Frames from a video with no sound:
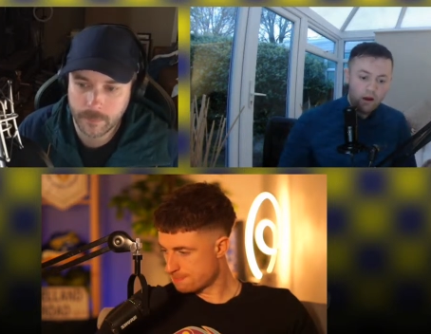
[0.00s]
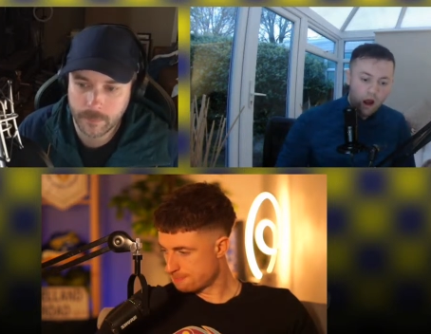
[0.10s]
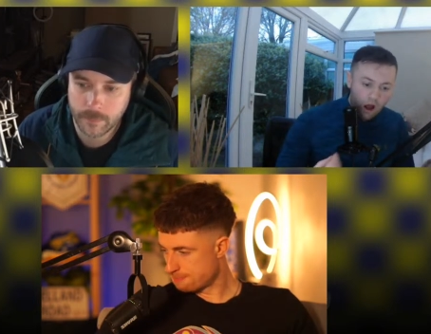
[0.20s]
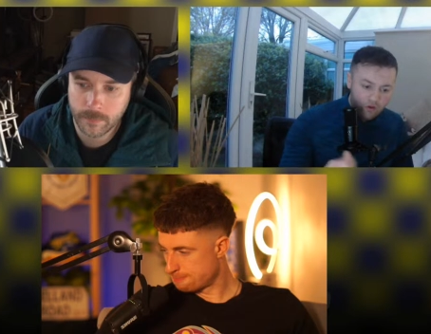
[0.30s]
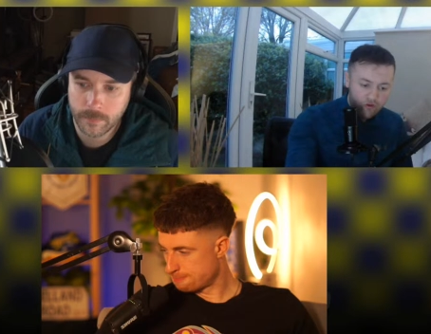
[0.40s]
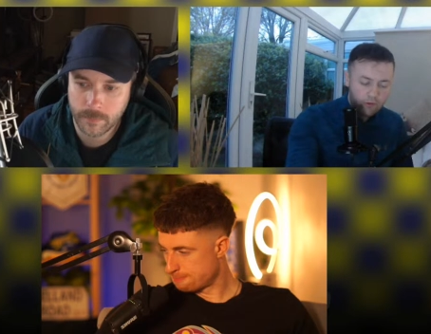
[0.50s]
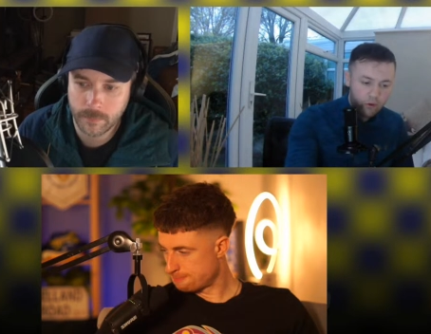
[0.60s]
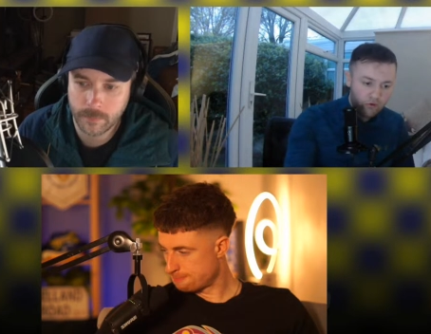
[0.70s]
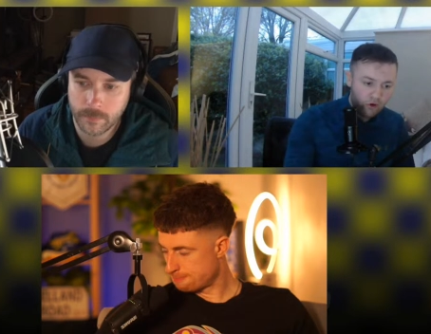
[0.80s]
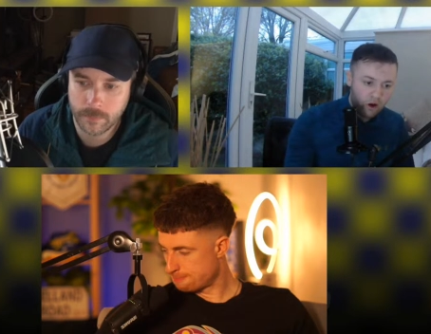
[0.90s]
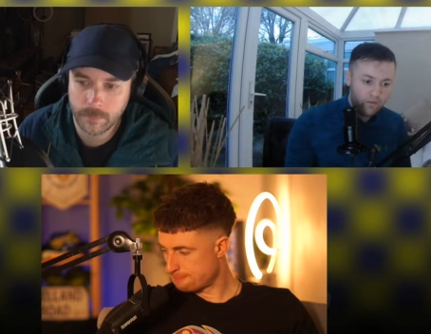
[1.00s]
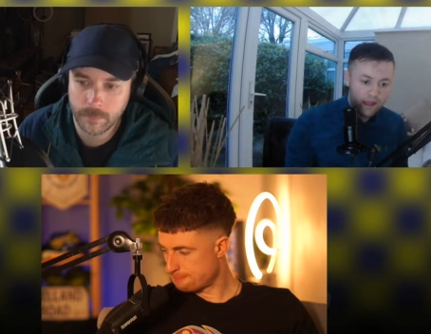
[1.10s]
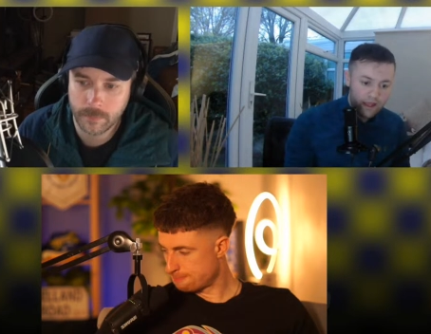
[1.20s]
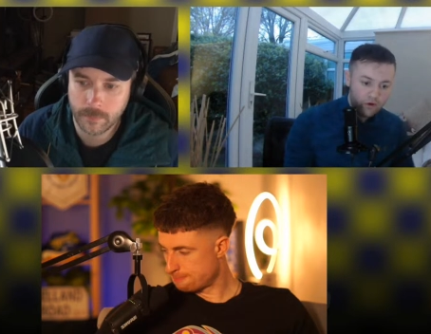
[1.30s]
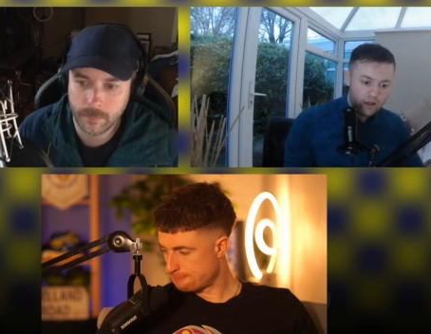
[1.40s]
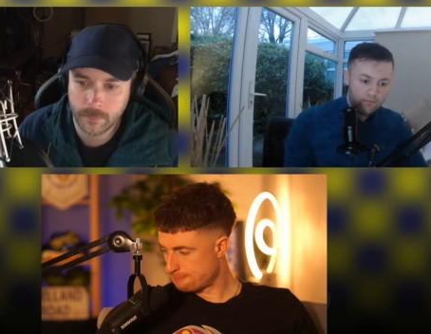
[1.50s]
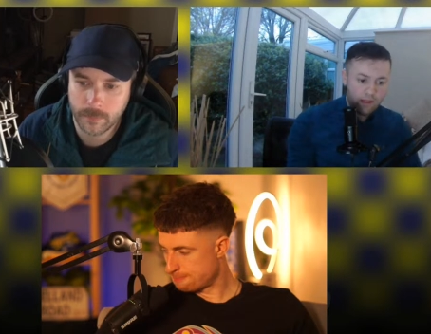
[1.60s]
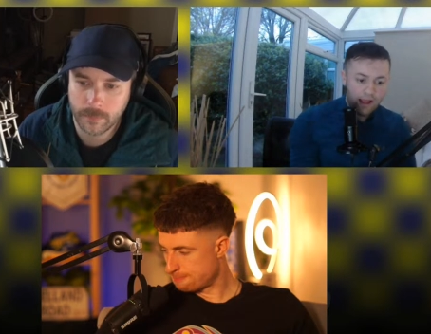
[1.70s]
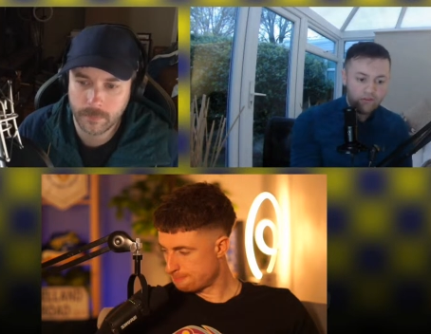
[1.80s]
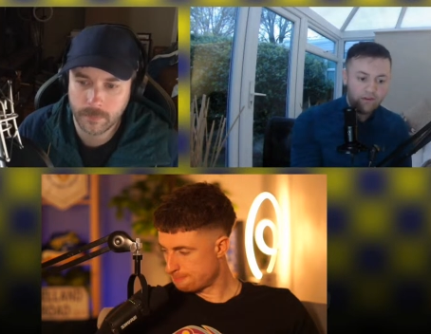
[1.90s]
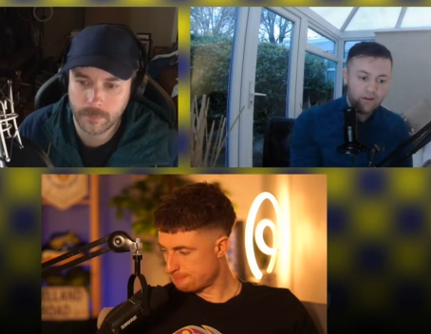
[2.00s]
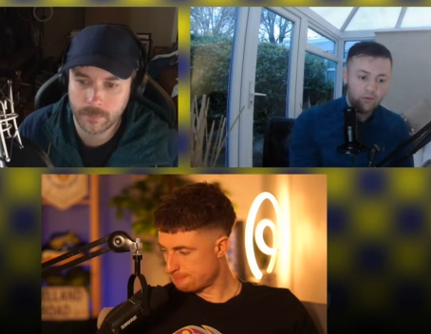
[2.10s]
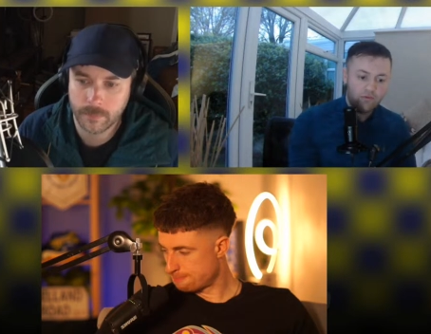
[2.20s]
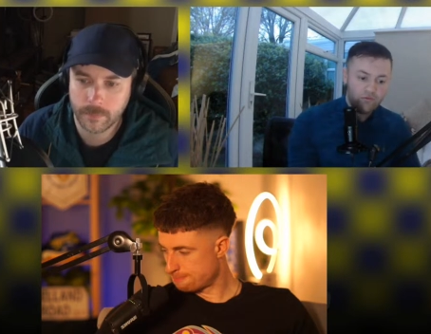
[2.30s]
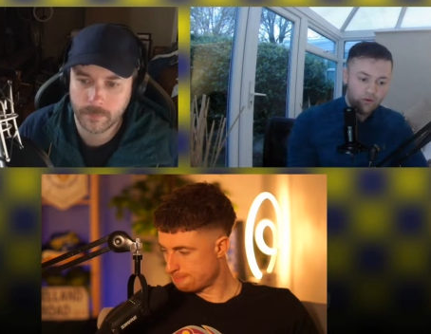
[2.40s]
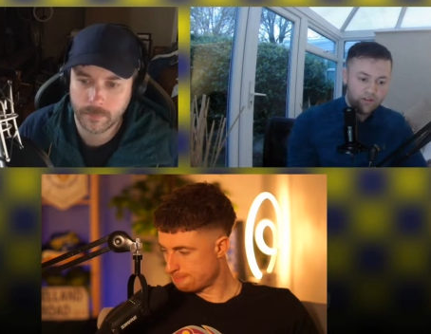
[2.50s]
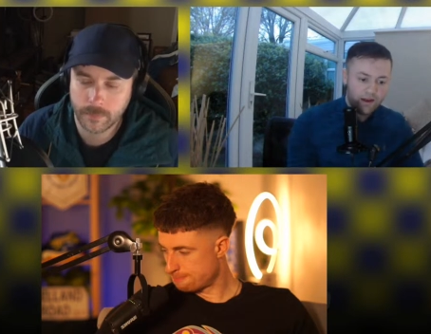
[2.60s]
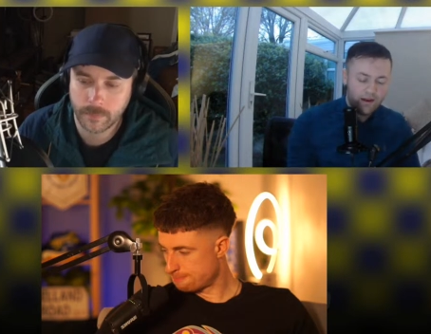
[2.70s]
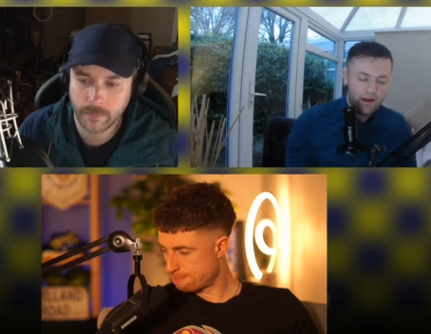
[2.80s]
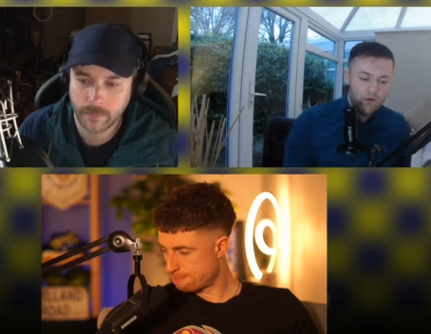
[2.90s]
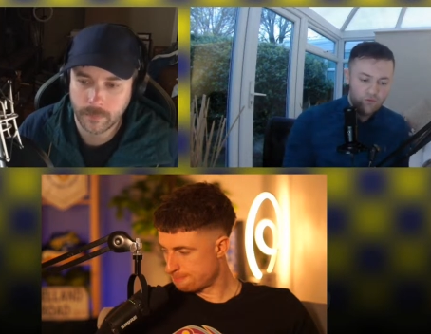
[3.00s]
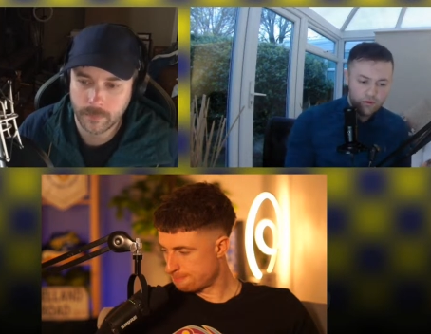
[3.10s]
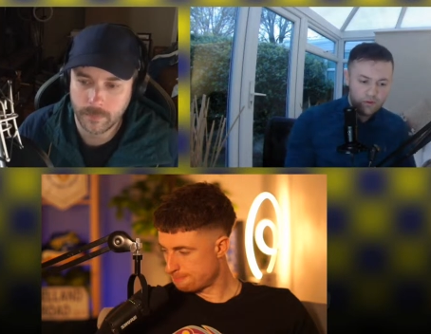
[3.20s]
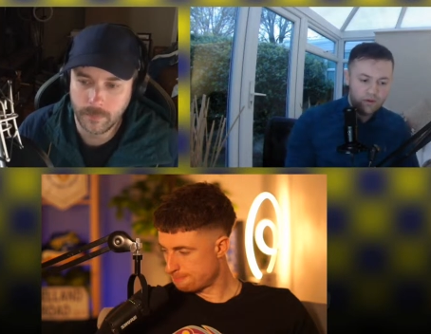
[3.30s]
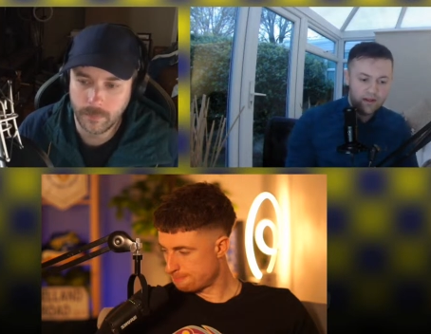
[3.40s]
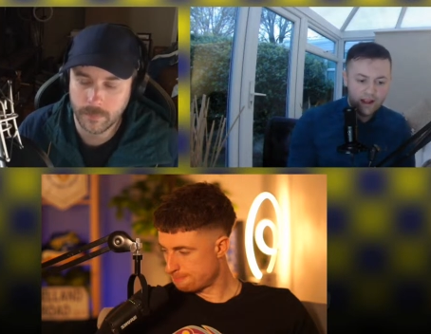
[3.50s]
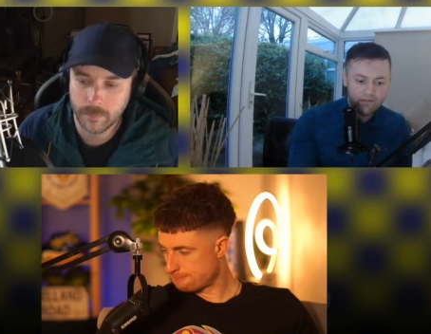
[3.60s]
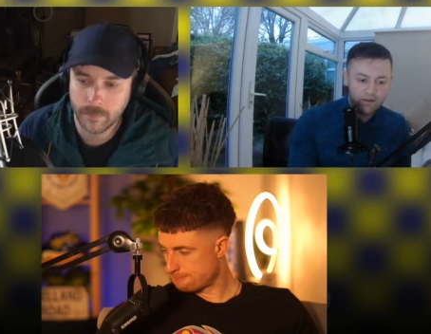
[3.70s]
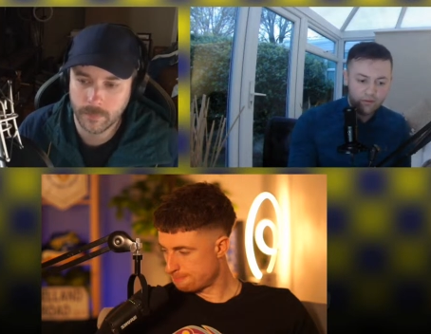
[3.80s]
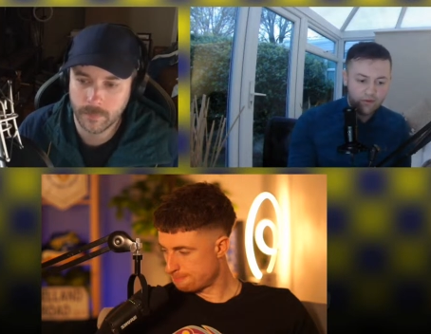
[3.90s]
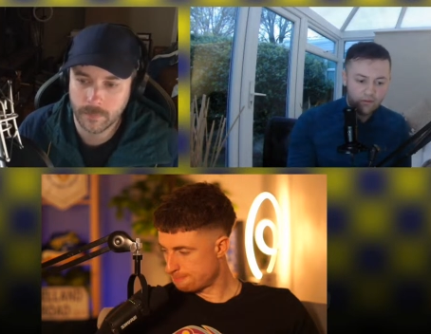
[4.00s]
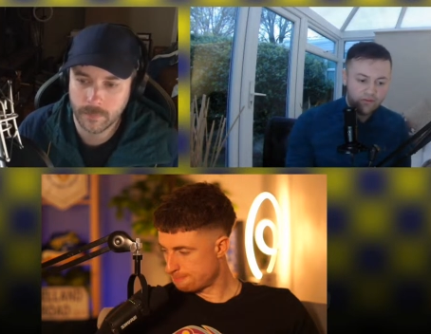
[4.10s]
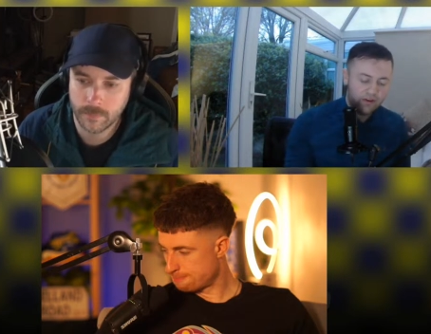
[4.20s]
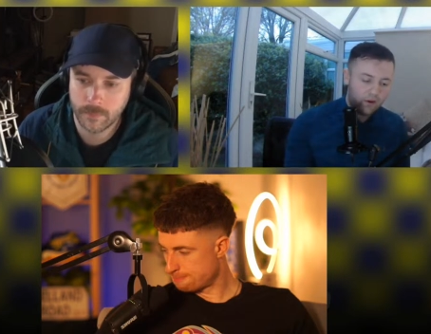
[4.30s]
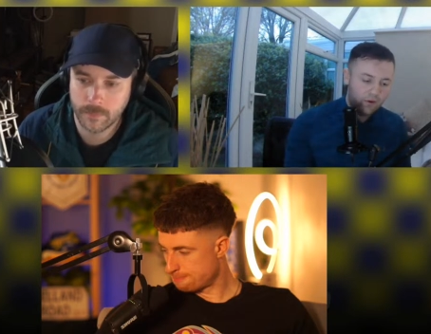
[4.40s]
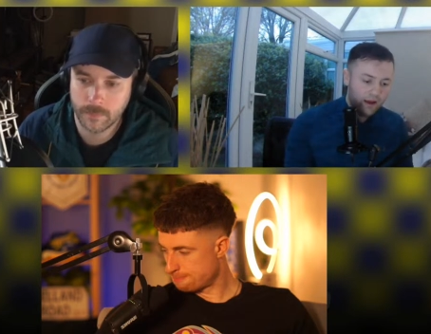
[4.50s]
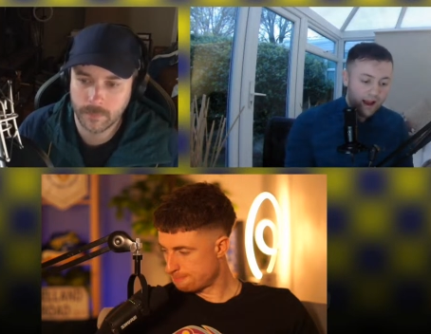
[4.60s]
Speaker 1: Archie will push on. He'll connect things with Rutter. Rutter will connect things with Gnonto.